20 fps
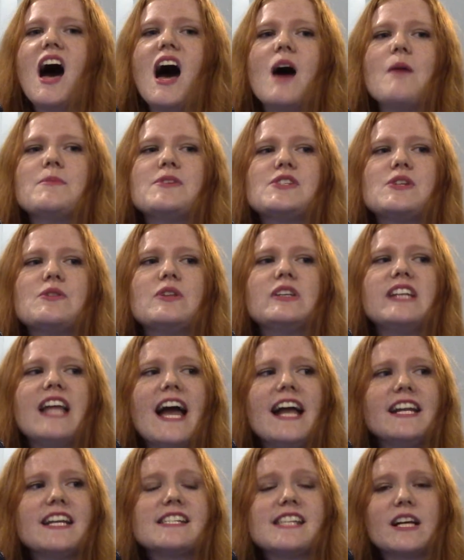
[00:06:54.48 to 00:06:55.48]
So the
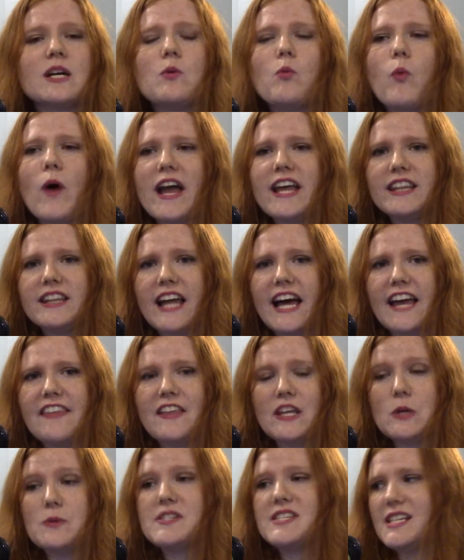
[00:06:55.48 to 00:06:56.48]
light is like a white light
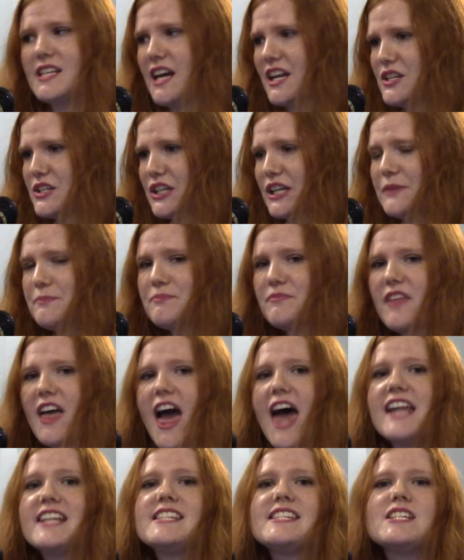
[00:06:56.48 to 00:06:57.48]
that you sit under,
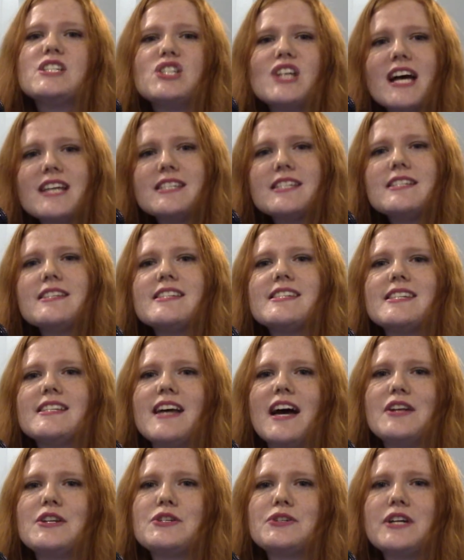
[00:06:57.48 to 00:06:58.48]
and it's suggested to sit
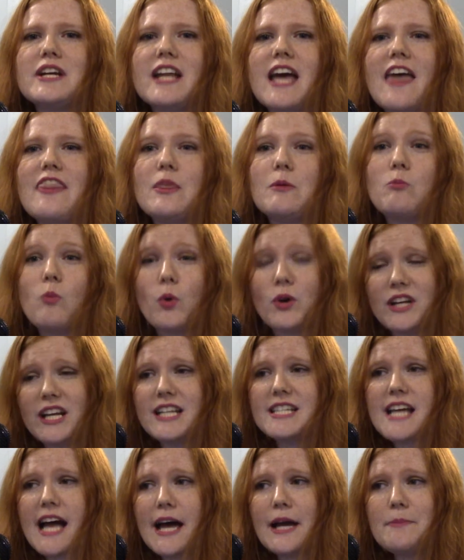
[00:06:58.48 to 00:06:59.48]
under it in the morning
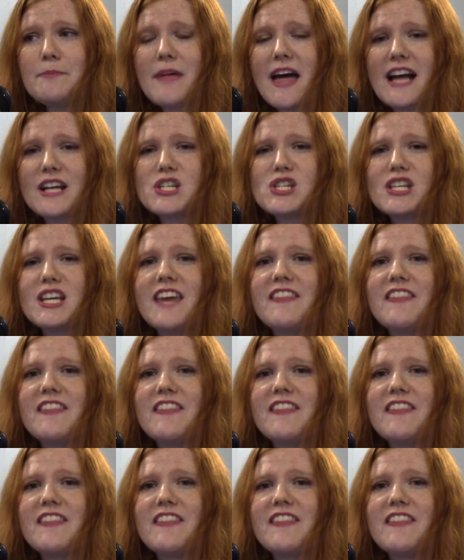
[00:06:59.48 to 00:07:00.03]
time, actually.